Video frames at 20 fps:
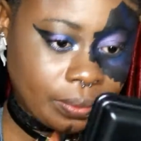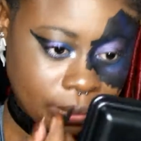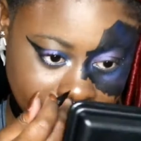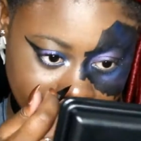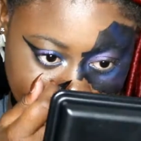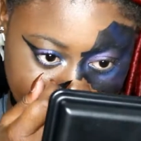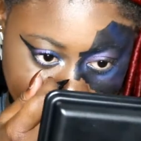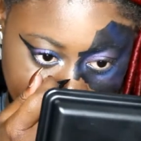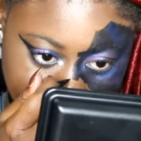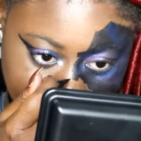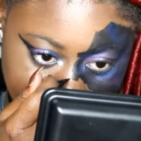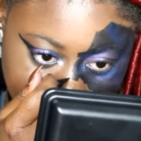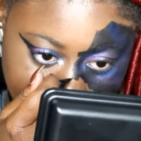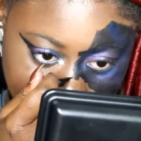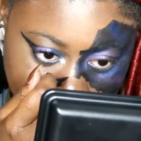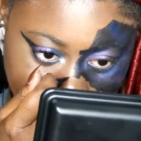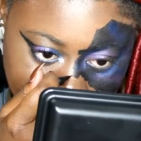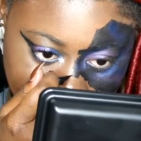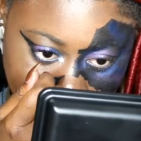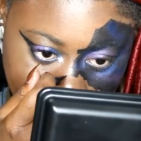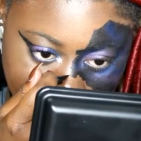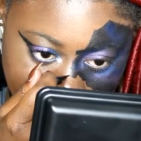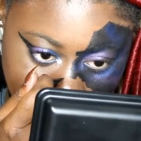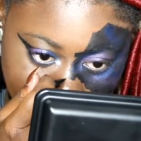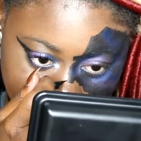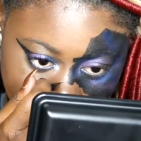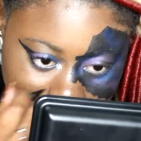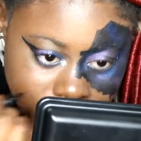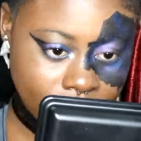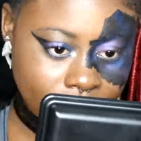if you're actually doing this for
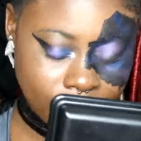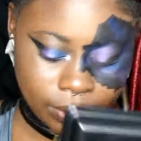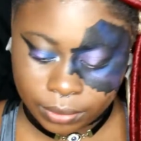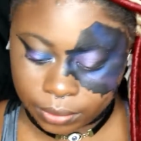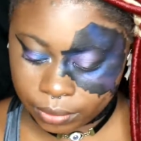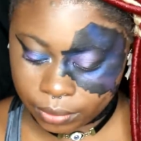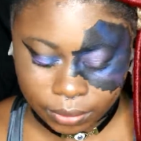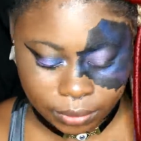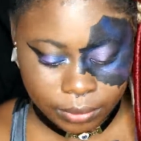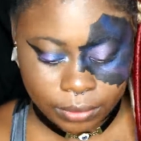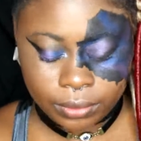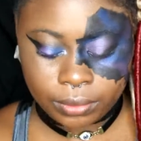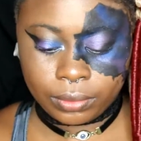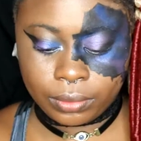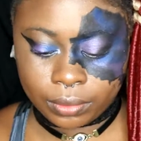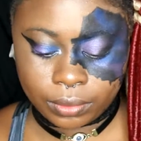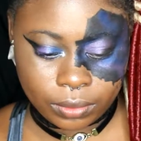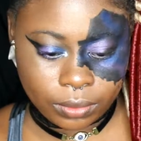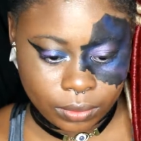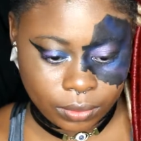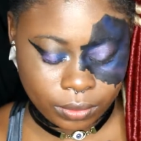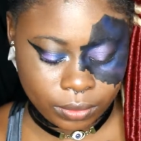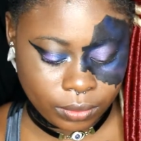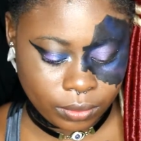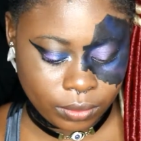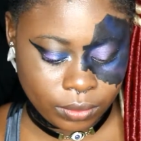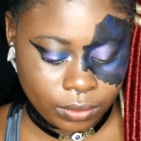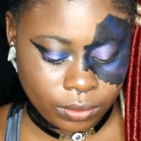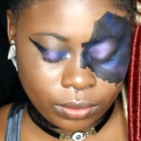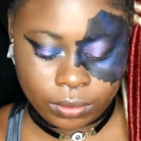like real life, make sure
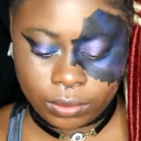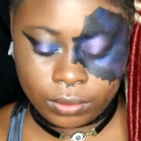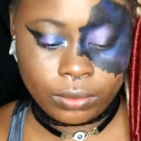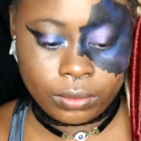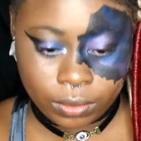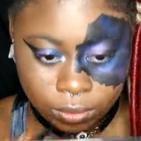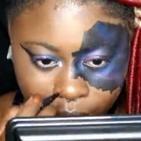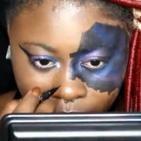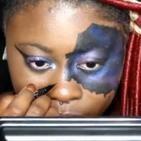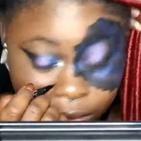you're blending it out.